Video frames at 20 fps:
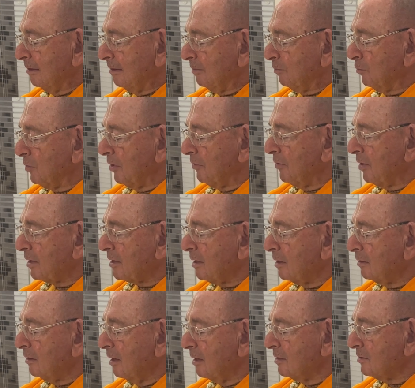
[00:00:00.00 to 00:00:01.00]
by
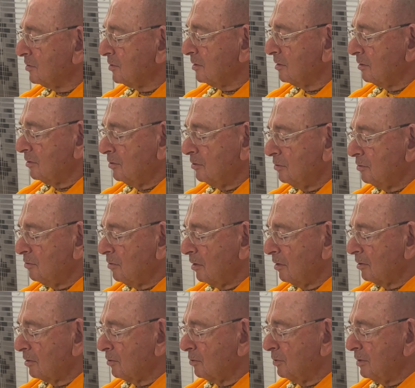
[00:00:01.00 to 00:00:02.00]
recognizing you, our
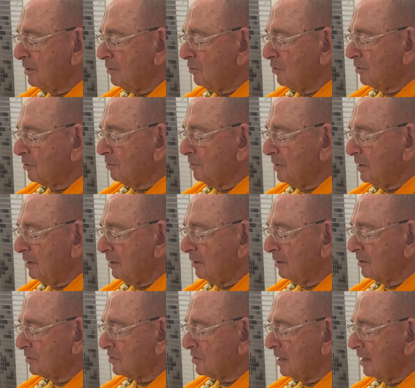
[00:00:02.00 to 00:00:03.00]
Queen Rukmini
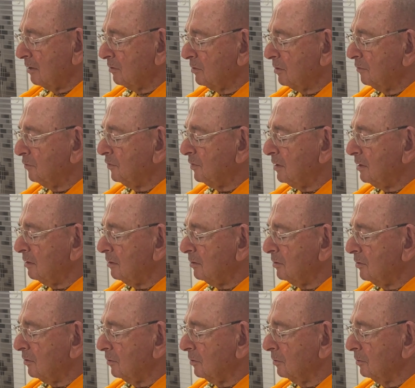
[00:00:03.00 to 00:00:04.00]
has now defeated
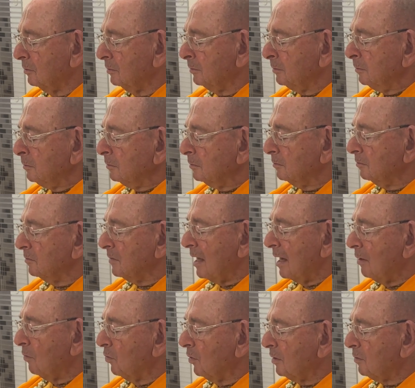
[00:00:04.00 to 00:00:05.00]
you. Now
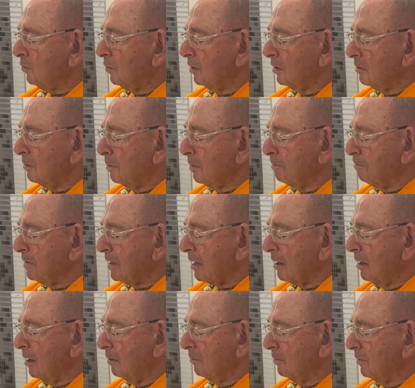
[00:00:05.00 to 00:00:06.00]
what will you
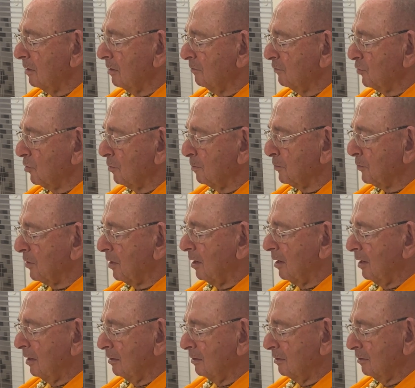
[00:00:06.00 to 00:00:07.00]
become of your
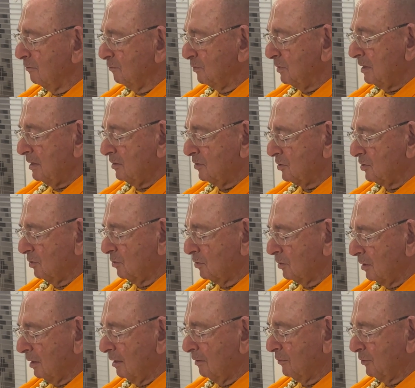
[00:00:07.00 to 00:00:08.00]
pride of being so
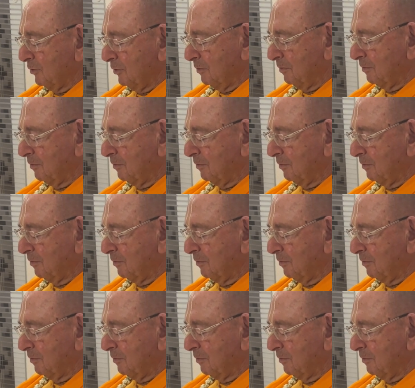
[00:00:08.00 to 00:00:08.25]
clever?